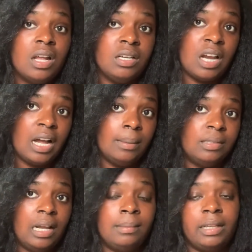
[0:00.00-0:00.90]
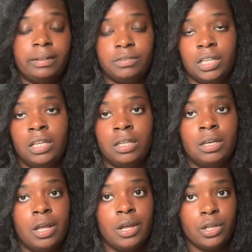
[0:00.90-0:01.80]
9 times out of 10
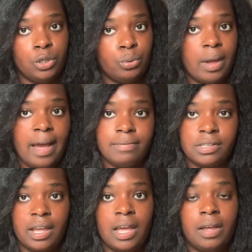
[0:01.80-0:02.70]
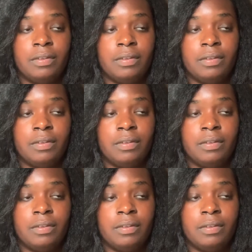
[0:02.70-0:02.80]
you have to have